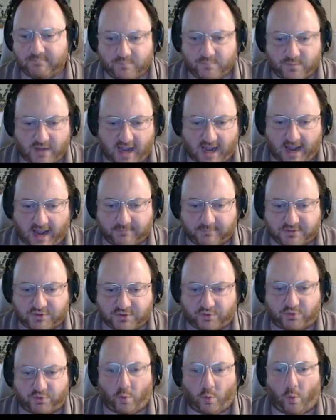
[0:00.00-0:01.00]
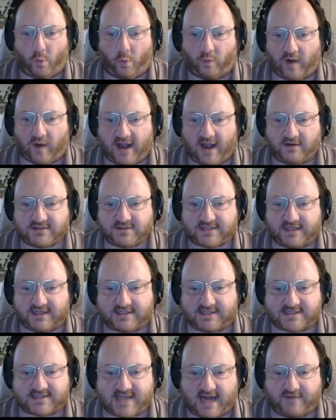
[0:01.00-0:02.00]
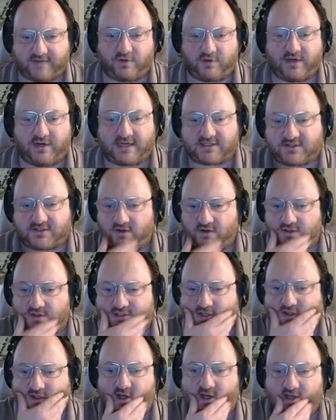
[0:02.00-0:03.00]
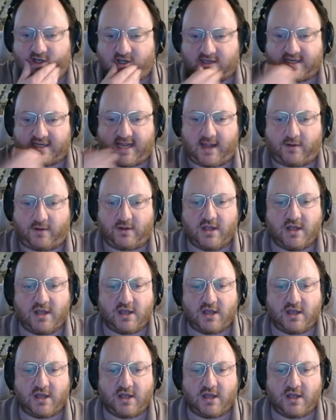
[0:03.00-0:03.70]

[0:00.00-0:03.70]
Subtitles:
to thaw out at the start of your next turn so that it can now